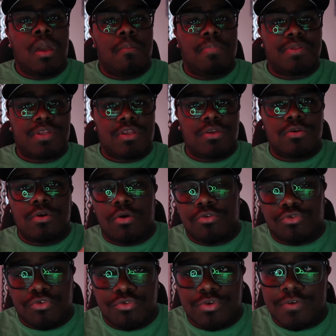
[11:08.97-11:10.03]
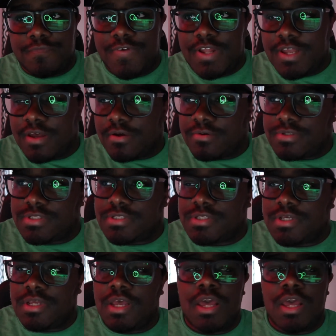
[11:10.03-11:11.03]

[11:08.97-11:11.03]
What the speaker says: But then you go through their videos